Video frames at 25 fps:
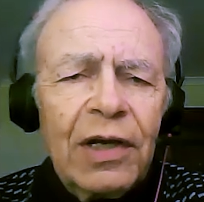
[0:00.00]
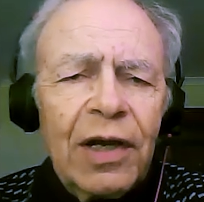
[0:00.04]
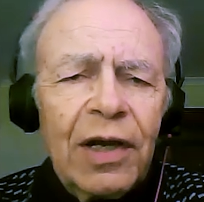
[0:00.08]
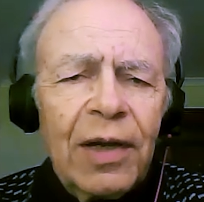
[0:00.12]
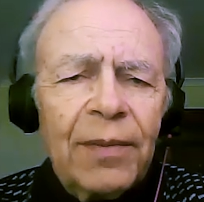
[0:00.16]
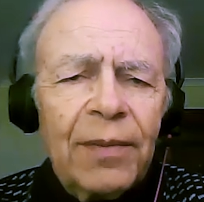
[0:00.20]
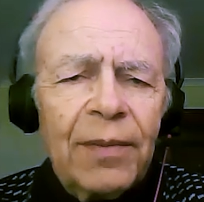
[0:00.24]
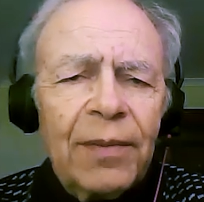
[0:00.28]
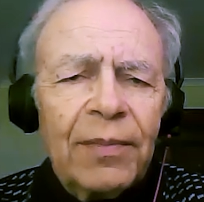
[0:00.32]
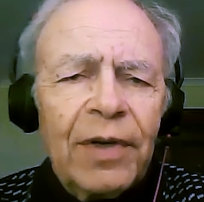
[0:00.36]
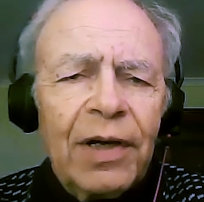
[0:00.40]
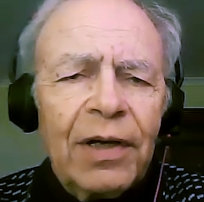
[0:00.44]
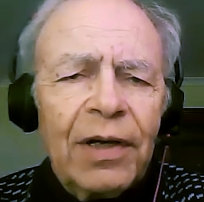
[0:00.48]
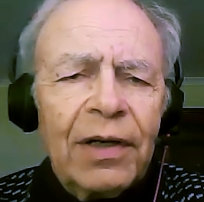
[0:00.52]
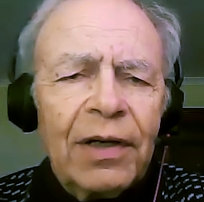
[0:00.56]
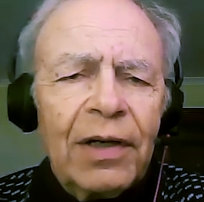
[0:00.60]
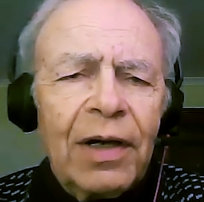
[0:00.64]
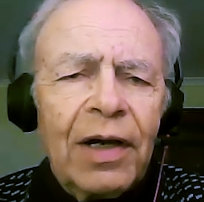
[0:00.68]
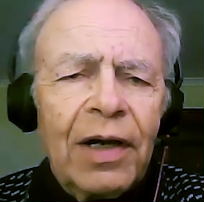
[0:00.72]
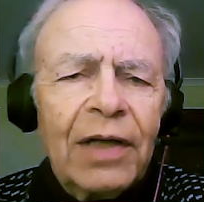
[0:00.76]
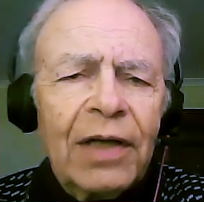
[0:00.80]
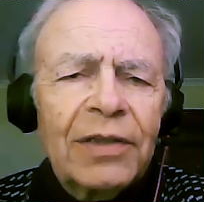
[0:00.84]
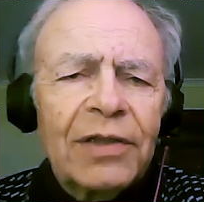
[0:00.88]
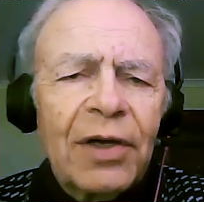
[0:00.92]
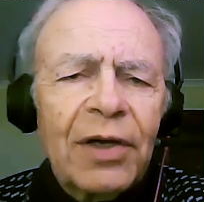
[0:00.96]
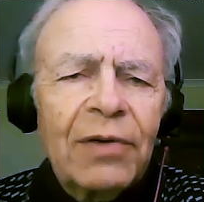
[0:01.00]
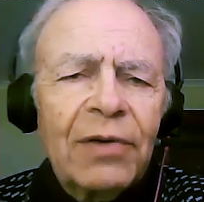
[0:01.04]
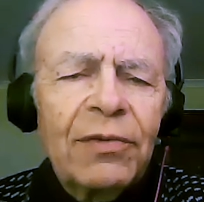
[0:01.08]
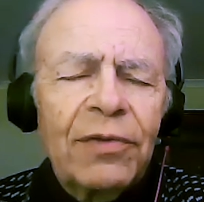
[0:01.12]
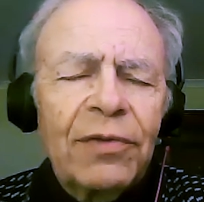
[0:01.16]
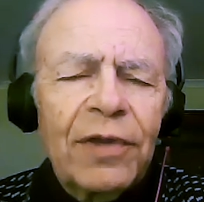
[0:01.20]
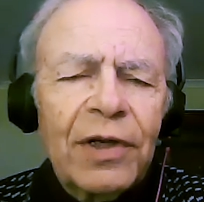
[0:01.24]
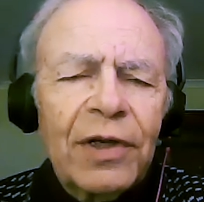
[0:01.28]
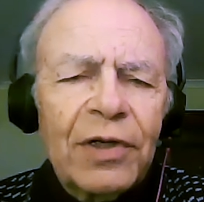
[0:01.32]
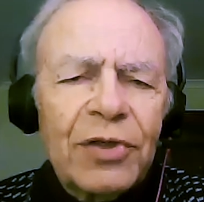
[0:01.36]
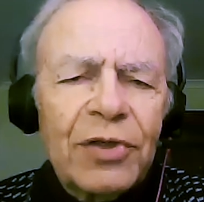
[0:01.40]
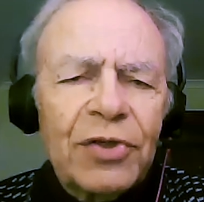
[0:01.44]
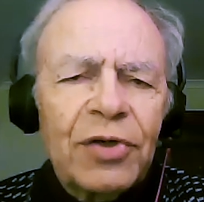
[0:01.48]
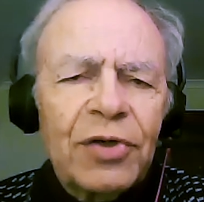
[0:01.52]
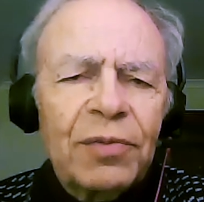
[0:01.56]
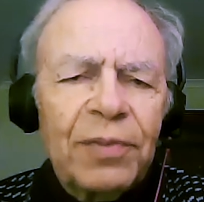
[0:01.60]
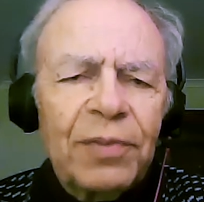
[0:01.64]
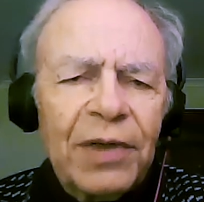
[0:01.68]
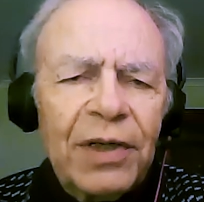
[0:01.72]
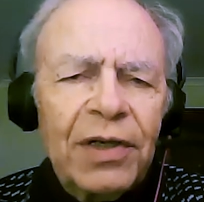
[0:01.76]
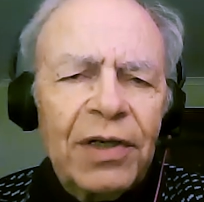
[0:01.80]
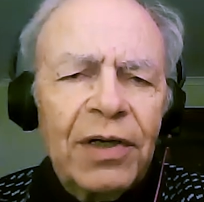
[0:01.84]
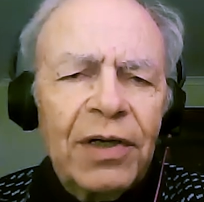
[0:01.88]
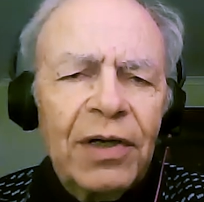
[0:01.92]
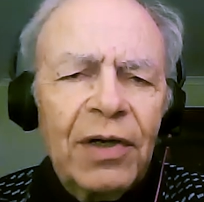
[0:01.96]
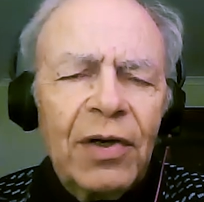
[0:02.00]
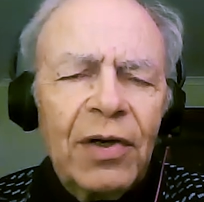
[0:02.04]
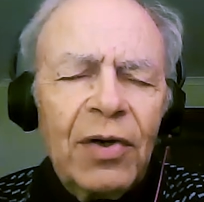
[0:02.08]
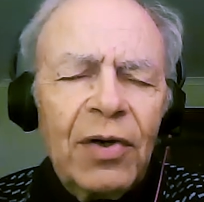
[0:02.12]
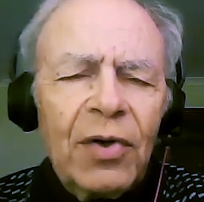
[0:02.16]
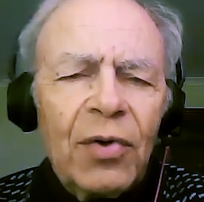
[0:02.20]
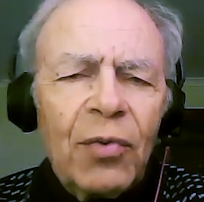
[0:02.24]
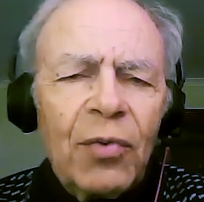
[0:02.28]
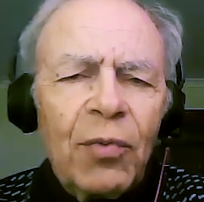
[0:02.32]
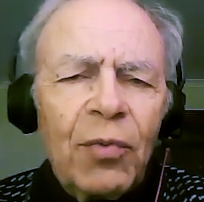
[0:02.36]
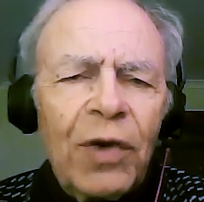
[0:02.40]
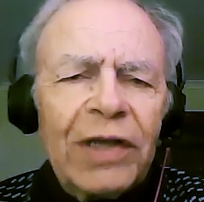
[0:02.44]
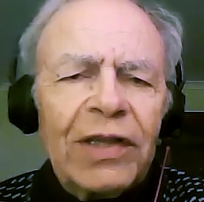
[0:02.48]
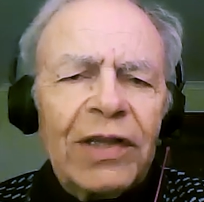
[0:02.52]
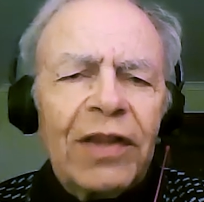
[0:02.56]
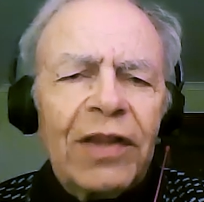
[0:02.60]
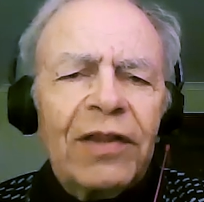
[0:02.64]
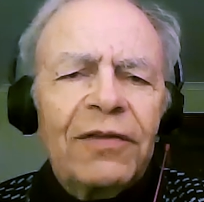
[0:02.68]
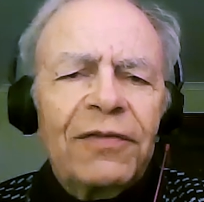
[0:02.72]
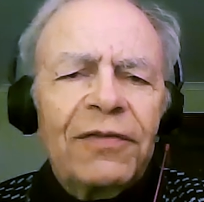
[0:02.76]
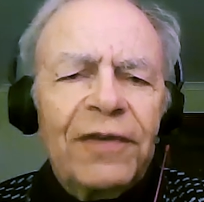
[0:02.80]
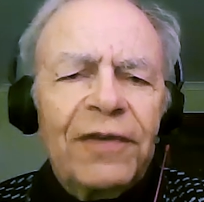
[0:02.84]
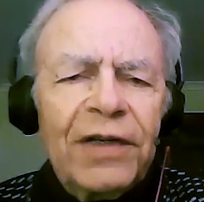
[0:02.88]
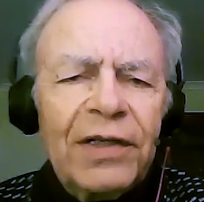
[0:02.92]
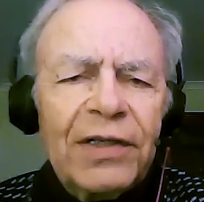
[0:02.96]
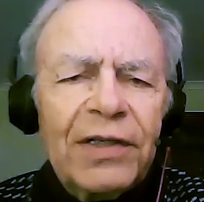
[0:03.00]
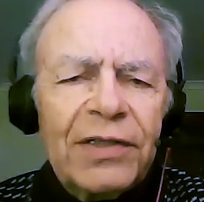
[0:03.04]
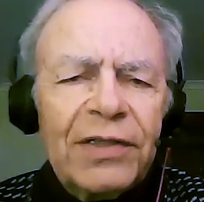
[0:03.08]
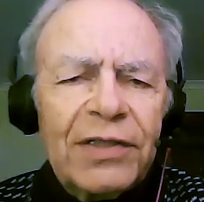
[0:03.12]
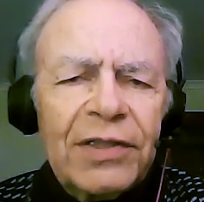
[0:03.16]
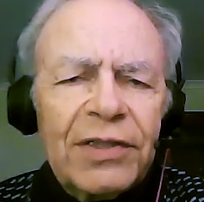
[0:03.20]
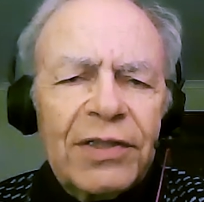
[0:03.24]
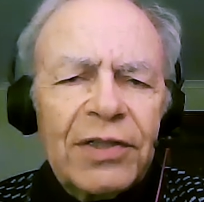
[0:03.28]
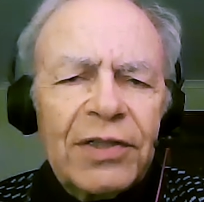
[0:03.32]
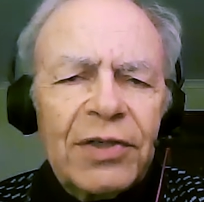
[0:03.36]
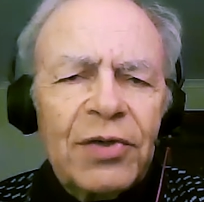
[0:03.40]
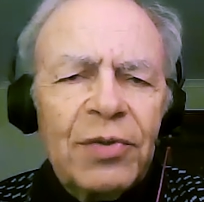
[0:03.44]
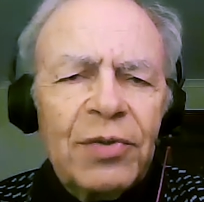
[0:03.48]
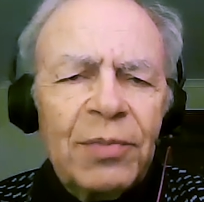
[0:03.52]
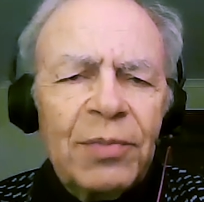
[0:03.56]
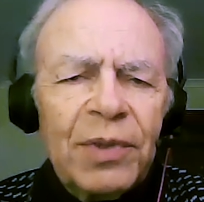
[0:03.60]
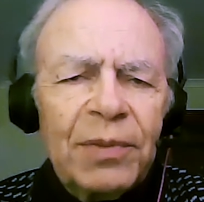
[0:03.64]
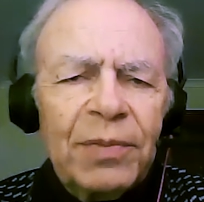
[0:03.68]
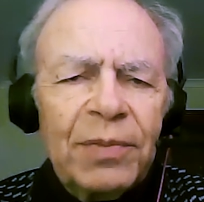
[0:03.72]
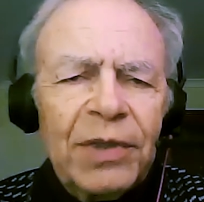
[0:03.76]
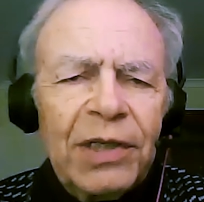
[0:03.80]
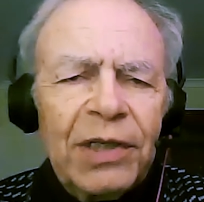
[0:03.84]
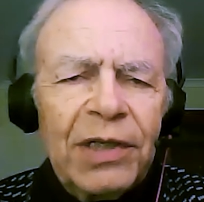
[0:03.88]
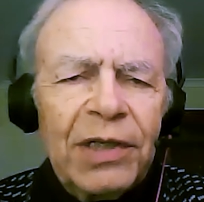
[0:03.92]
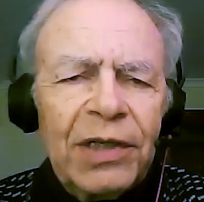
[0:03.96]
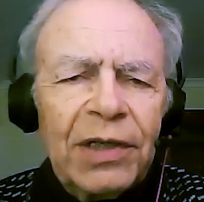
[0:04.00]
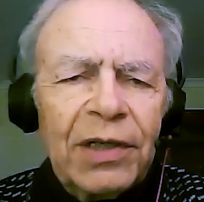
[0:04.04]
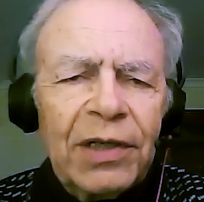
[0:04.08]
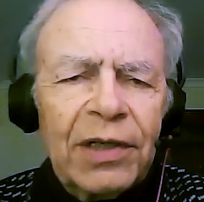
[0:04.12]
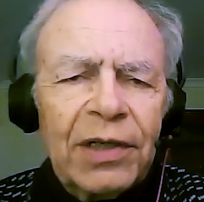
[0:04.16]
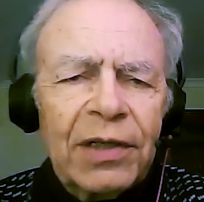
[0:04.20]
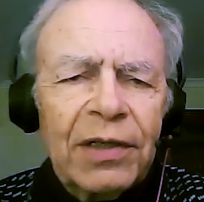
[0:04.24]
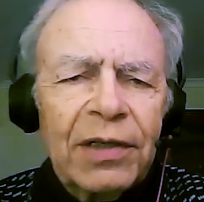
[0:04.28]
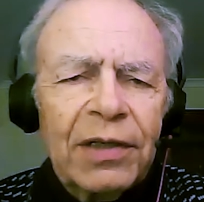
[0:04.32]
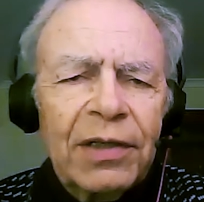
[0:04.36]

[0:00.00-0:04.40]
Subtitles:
I don't think it should be whether the fetus is a human being.